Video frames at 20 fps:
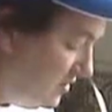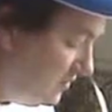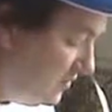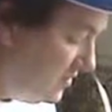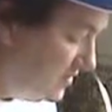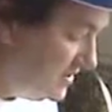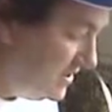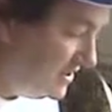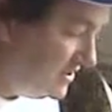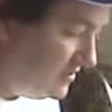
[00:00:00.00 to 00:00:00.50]

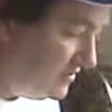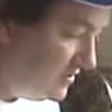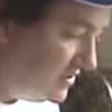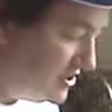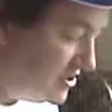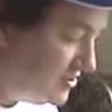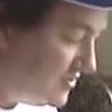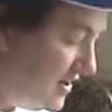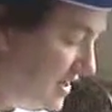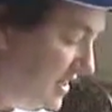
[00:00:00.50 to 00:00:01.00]
we're just going to
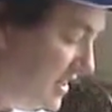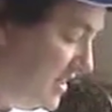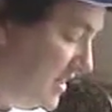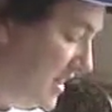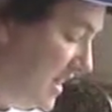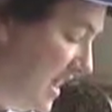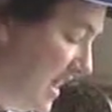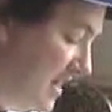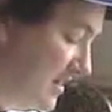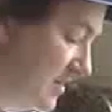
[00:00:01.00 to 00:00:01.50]
strain it
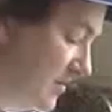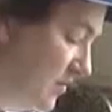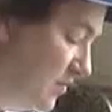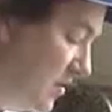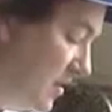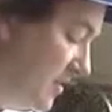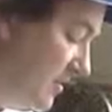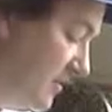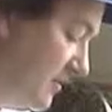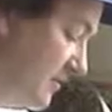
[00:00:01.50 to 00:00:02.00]
and add the
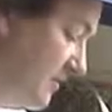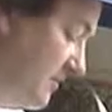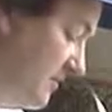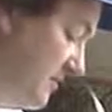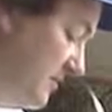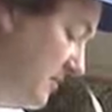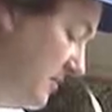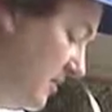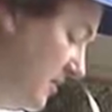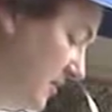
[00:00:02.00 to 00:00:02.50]
water
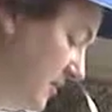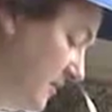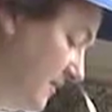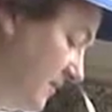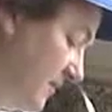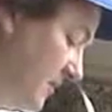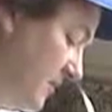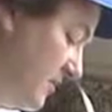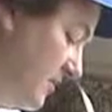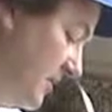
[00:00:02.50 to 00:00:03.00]

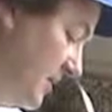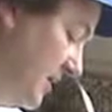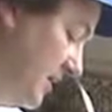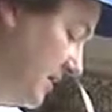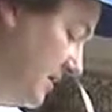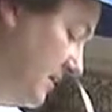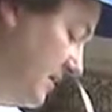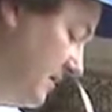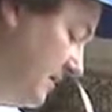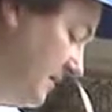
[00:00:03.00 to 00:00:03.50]
we're cooking.